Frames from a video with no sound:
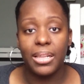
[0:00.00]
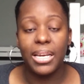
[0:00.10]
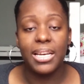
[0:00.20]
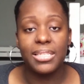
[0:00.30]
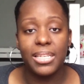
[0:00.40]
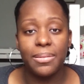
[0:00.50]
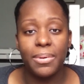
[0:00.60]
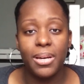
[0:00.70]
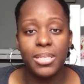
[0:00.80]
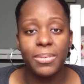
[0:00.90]
like I said,
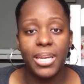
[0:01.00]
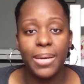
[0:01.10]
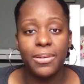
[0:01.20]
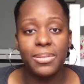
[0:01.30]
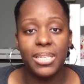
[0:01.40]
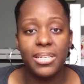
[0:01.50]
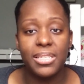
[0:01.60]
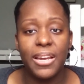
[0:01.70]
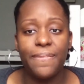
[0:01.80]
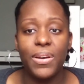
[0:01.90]
my husband came
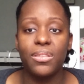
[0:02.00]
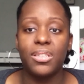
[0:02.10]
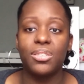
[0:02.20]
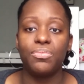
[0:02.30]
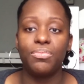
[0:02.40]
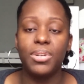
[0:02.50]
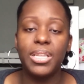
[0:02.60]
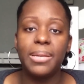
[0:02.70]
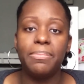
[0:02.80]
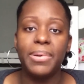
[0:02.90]
upstairs and I felt this
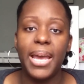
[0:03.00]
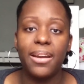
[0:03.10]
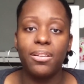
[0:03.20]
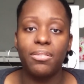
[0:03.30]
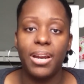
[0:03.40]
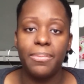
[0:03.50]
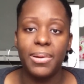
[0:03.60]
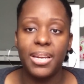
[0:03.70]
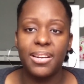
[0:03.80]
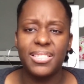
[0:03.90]
really bad
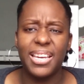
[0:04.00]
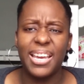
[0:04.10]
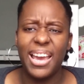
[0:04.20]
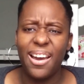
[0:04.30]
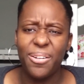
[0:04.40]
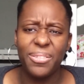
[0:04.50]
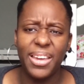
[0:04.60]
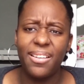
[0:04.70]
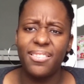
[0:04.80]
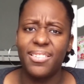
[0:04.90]
cramping, and I was like, ow,
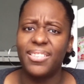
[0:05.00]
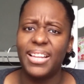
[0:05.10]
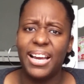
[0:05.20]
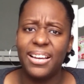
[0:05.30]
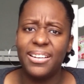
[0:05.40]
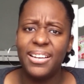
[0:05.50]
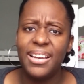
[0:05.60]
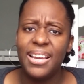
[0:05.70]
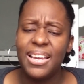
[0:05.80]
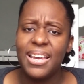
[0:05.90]
that hurt a lot.
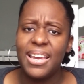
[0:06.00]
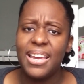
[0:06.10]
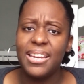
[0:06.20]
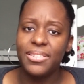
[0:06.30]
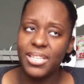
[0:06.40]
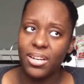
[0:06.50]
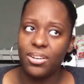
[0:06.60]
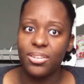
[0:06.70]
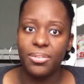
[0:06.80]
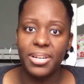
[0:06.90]
And he was like,
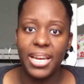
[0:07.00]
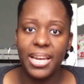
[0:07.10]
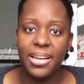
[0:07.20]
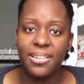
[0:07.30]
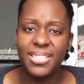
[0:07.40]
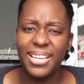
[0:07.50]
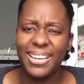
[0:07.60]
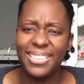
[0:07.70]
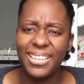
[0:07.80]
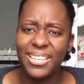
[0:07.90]
are you okay? And I was
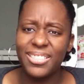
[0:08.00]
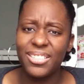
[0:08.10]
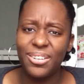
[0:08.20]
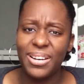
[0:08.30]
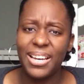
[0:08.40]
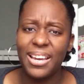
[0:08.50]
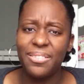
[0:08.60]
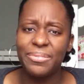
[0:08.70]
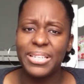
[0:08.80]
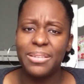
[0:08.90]
like, I think so. I
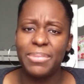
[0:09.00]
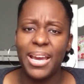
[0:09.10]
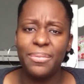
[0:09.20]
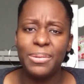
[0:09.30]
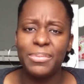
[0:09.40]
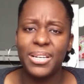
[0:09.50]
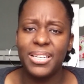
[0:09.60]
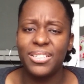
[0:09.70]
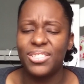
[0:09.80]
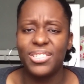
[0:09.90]
got a really bad one,
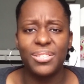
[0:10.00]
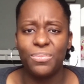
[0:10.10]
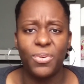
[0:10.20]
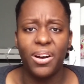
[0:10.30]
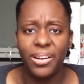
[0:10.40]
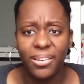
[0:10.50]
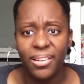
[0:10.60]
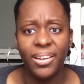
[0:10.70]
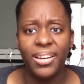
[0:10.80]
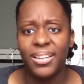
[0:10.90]
but it's just one.
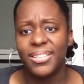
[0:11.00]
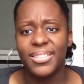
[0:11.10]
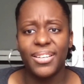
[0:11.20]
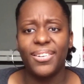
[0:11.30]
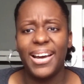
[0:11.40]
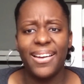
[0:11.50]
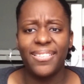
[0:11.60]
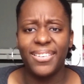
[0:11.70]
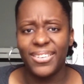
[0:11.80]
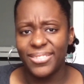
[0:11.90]
So I
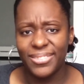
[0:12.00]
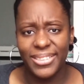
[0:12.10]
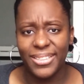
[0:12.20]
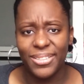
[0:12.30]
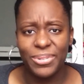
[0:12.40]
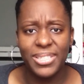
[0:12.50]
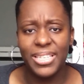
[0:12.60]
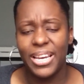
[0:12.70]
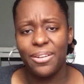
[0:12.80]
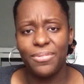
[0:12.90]
don't know. We'll
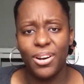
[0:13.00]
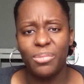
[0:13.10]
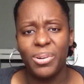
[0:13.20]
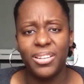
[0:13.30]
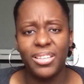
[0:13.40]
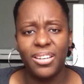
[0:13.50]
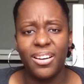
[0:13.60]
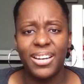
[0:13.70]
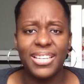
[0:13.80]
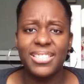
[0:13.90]
see how far apart they
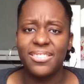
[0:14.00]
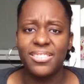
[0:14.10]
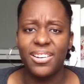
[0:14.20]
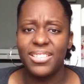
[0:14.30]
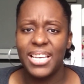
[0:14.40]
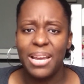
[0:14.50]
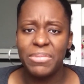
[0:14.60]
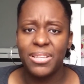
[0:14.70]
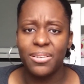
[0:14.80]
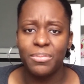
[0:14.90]
are. I guess I'll start
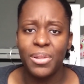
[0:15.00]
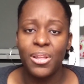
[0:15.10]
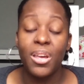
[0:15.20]
timing them.